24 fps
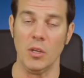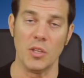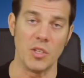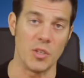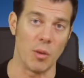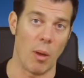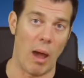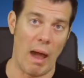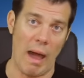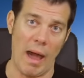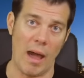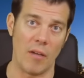
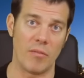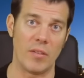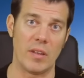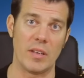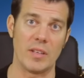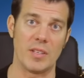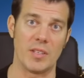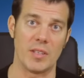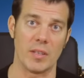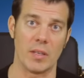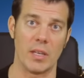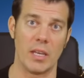So
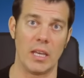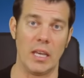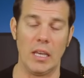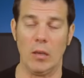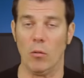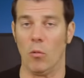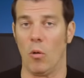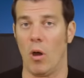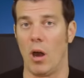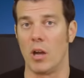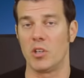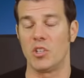
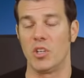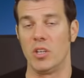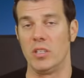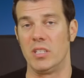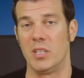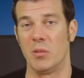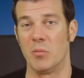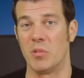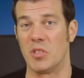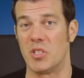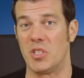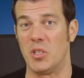obviously,
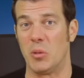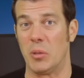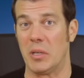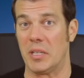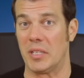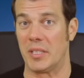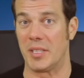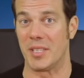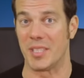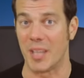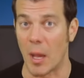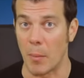Washington was
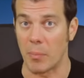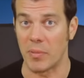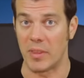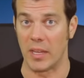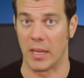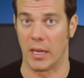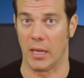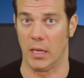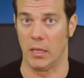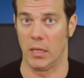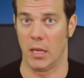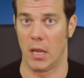doing
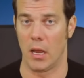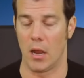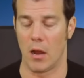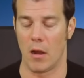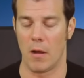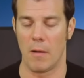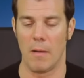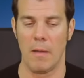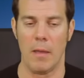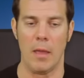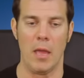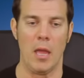something in
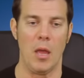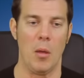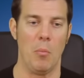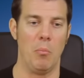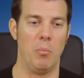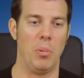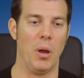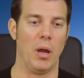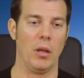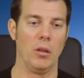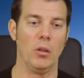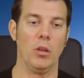there,
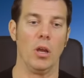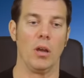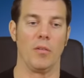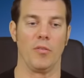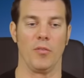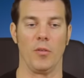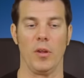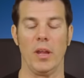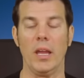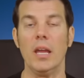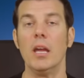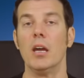but
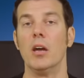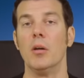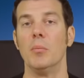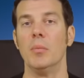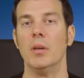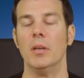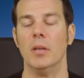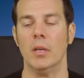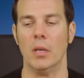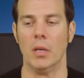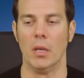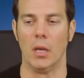look, for
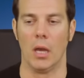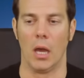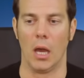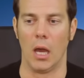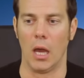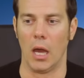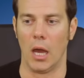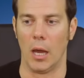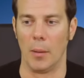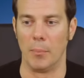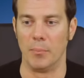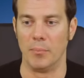him,
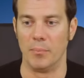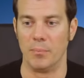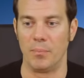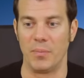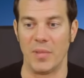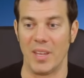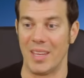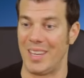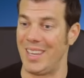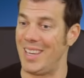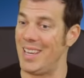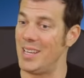
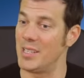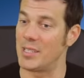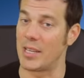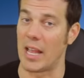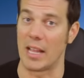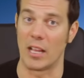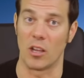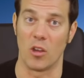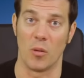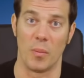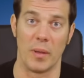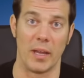he's
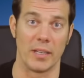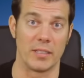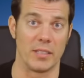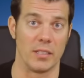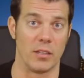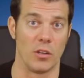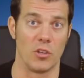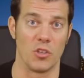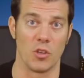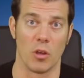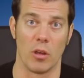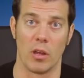got to go back
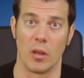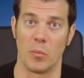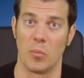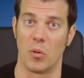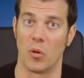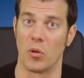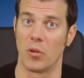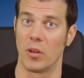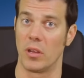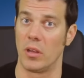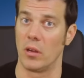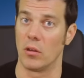to the drawing
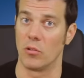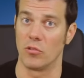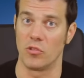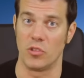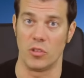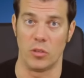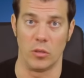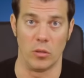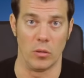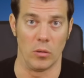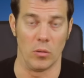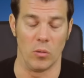board here
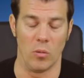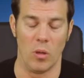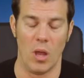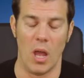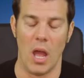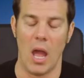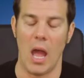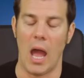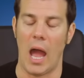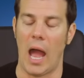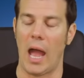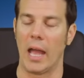too.
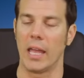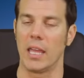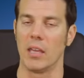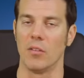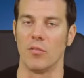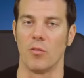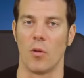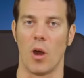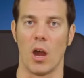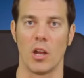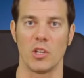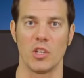I
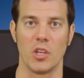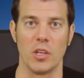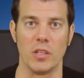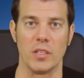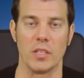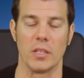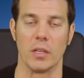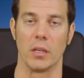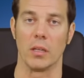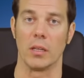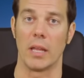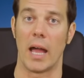give
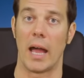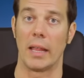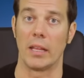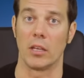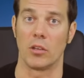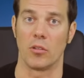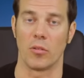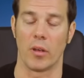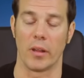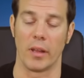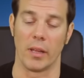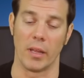Washington a lot
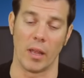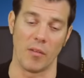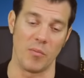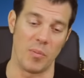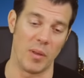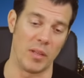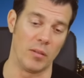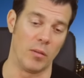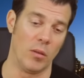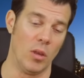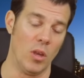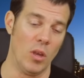of credit.
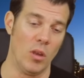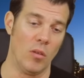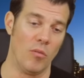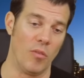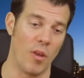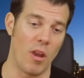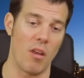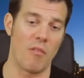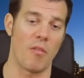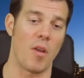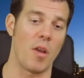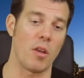I've been
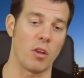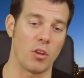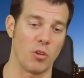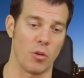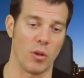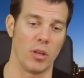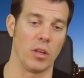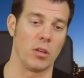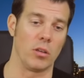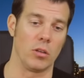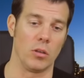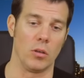very, very
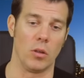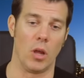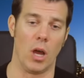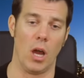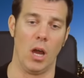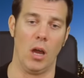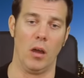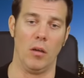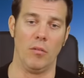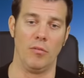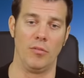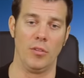critical
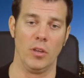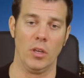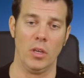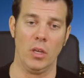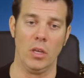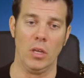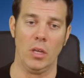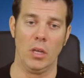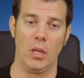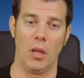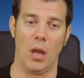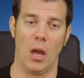of
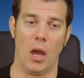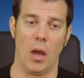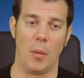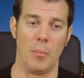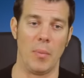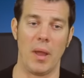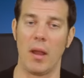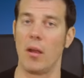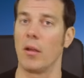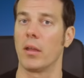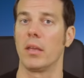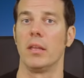
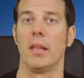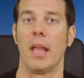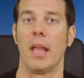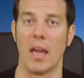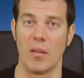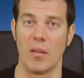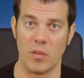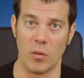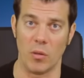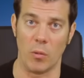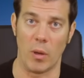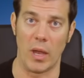American
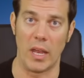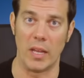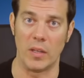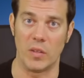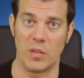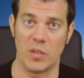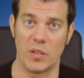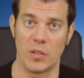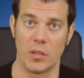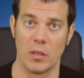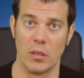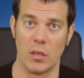
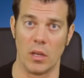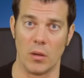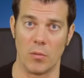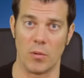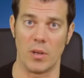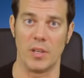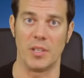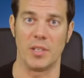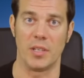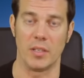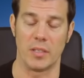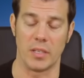heavyweights in
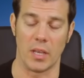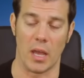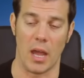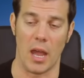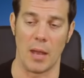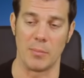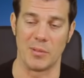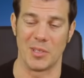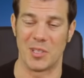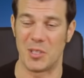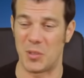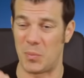recent
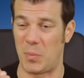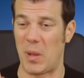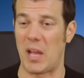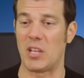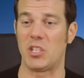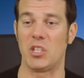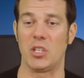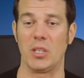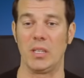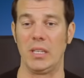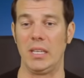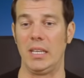times,
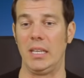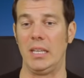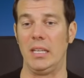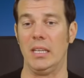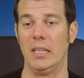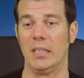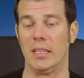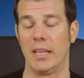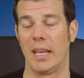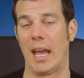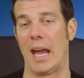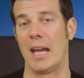
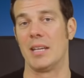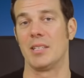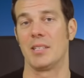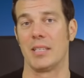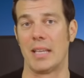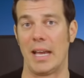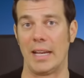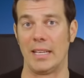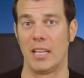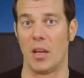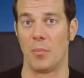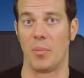especially the guys
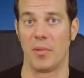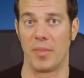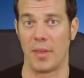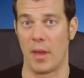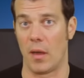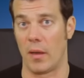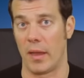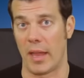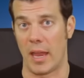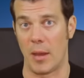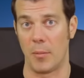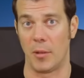lined up with
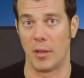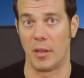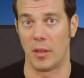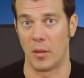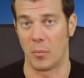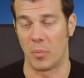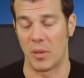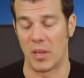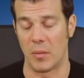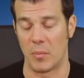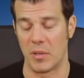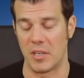Al Haymon in
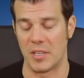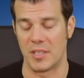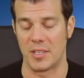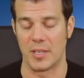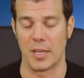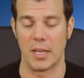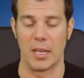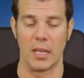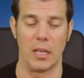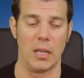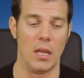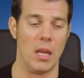the
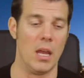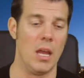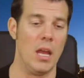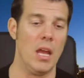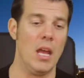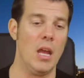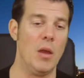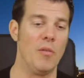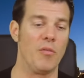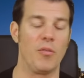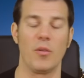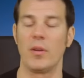PBC,
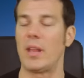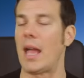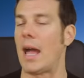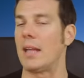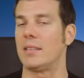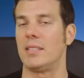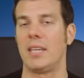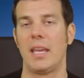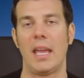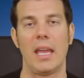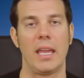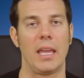for
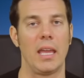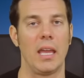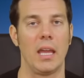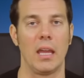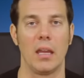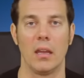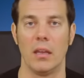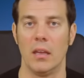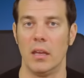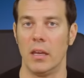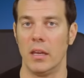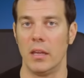not
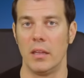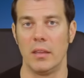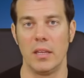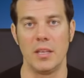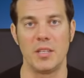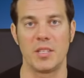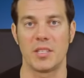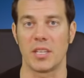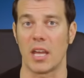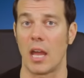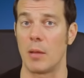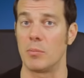taking
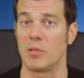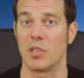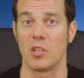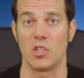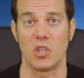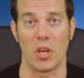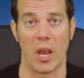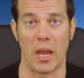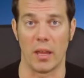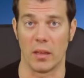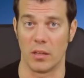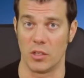these types of
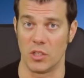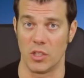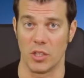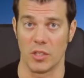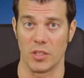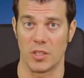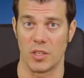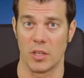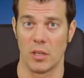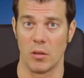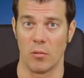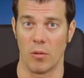
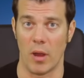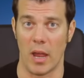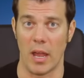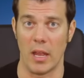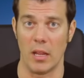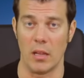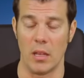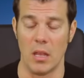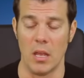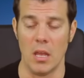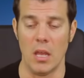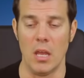challenges,
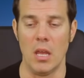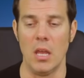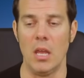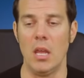right?